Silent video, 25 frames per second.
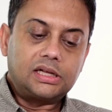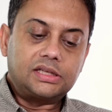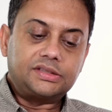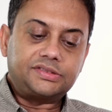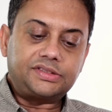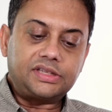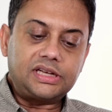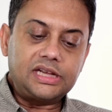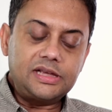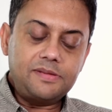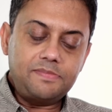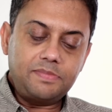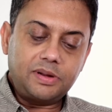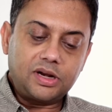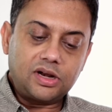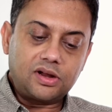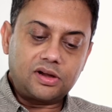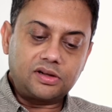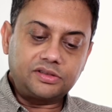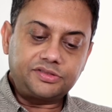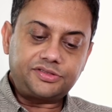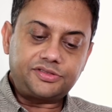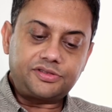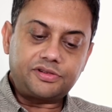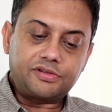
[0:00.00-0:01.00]
Salim
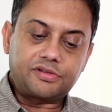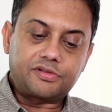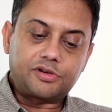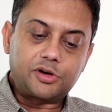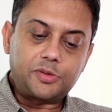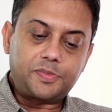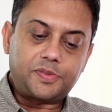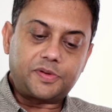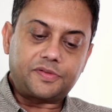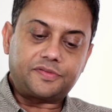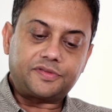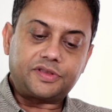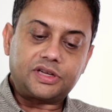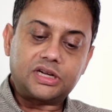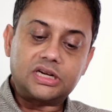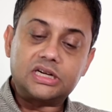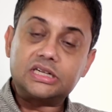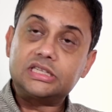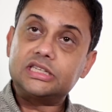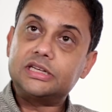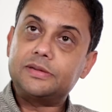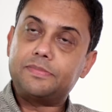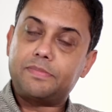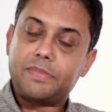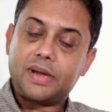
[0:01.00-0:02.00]
belongs to a group of
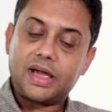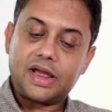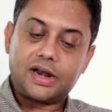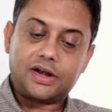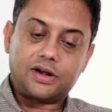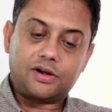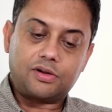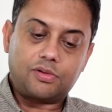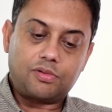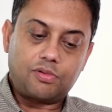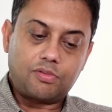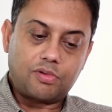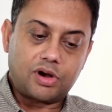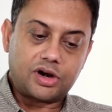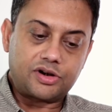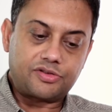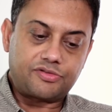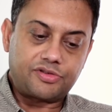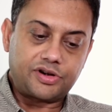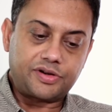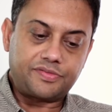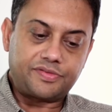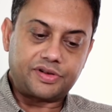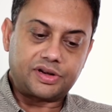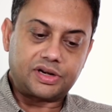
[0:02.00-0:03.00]
30 men who are
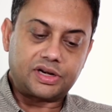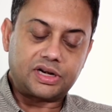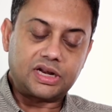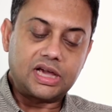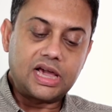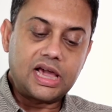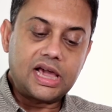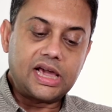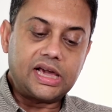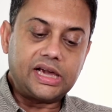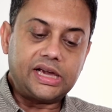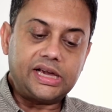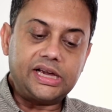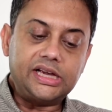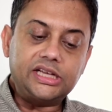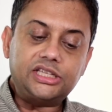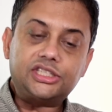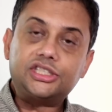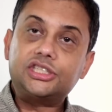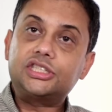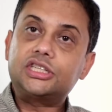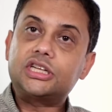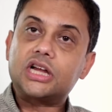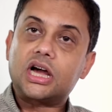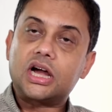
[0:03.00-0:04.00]
driven,
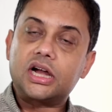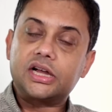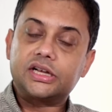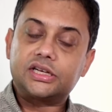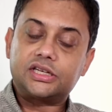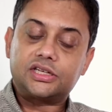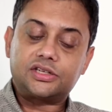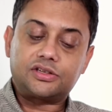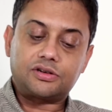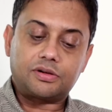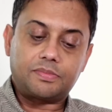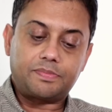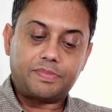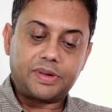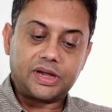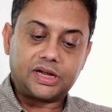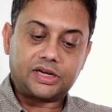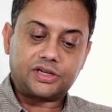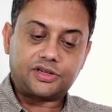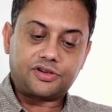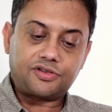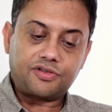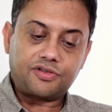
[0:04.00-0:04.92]
each tied to a big